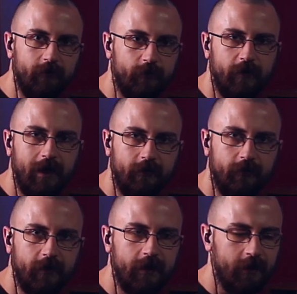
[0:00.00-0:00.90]
the
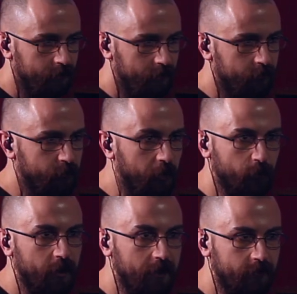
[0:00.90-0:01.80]
fact that it
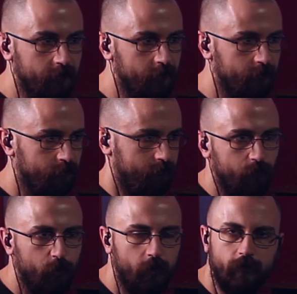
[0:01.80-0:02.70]
showcases
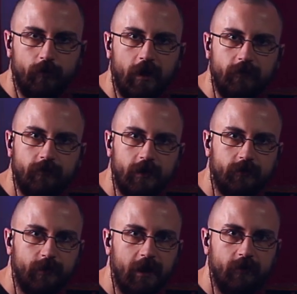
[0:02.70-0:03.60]
one of the great
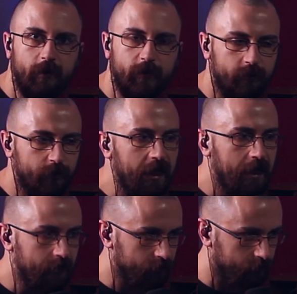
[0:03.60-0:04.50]
things about them as a
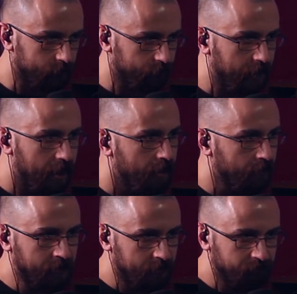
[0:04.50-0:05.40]
band, just their
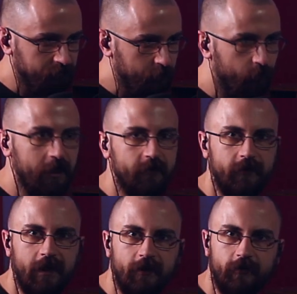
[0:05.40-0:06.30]

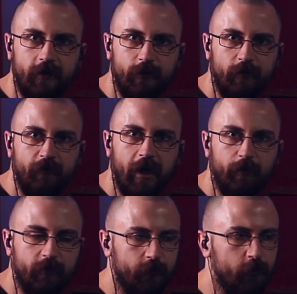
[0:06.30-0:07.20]
crazy energy when they're
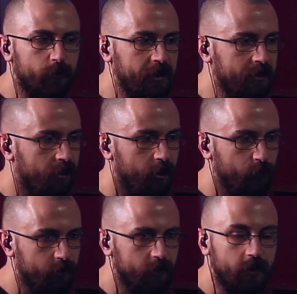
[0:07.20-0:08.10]
performing.
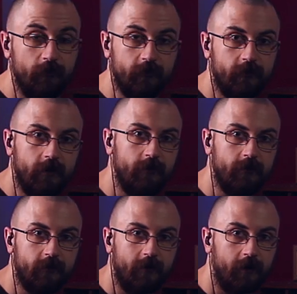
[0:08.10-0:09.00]
I would love to see
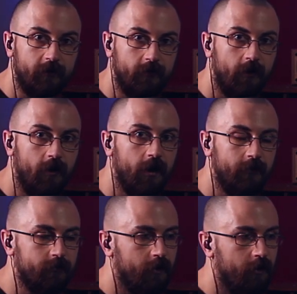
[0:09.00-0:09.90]
these guys
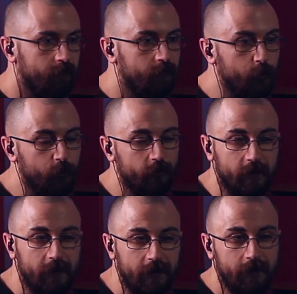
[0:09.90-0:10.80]
live.
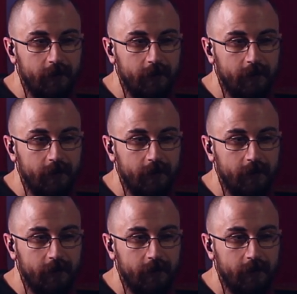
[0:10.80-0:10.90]
Unfortunately,